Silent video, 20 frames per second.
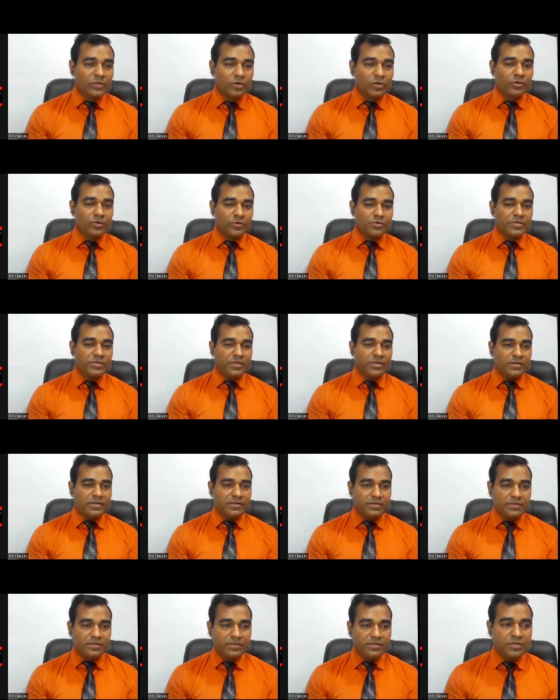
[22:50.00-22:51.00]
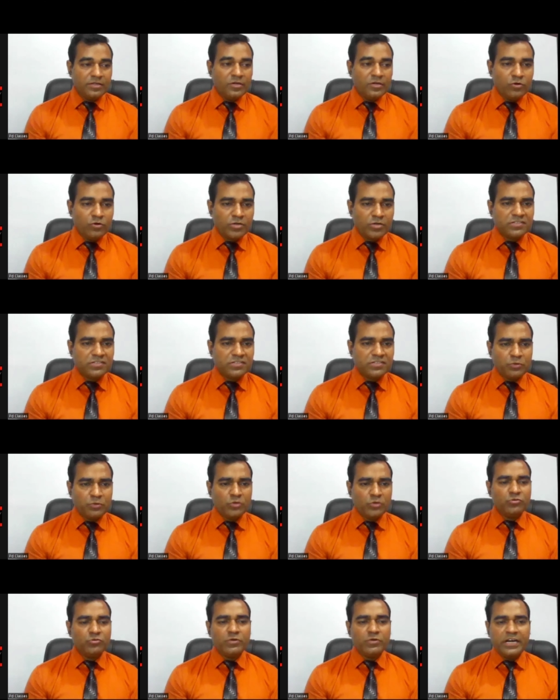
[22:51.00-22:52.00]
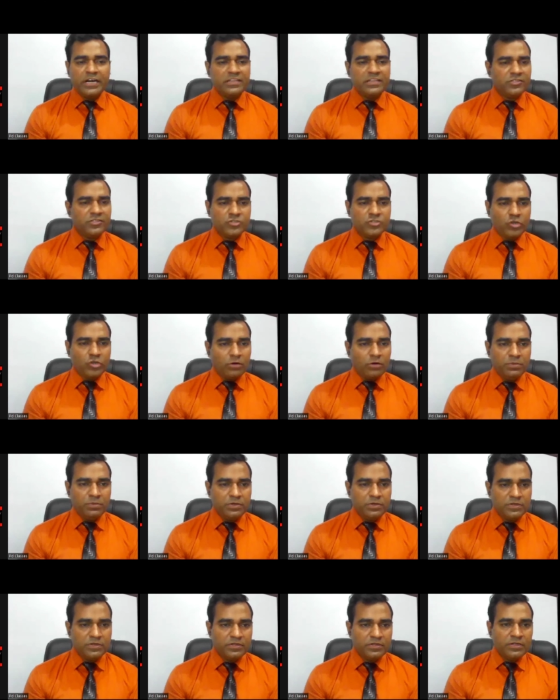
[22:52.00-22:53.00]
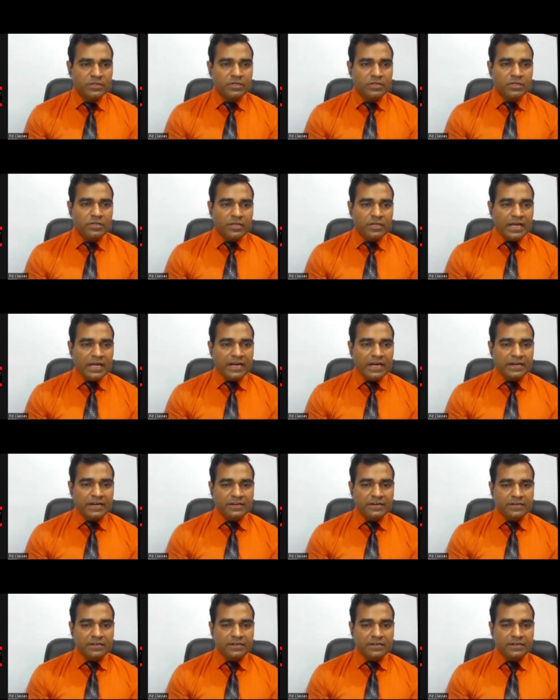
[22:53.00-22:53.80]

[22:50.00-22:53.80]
Okay. Okay, suppose you get this job and